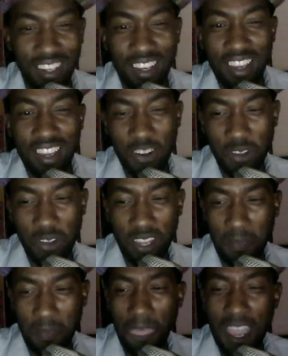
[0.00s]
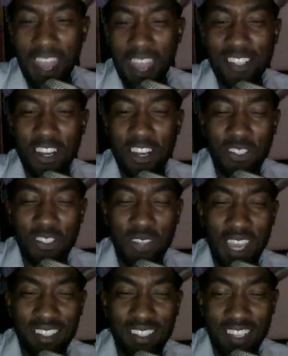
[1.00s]
Anyway, I'll talk to you
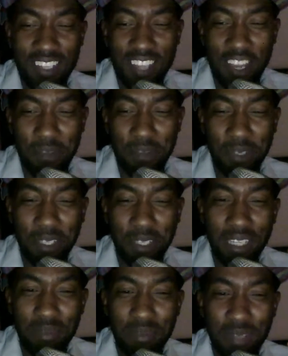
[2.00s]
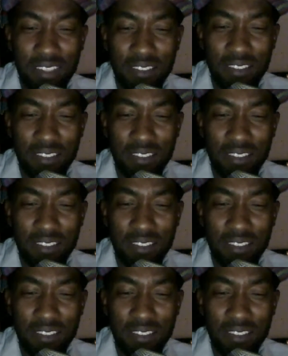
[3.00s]
guys next time. Peace.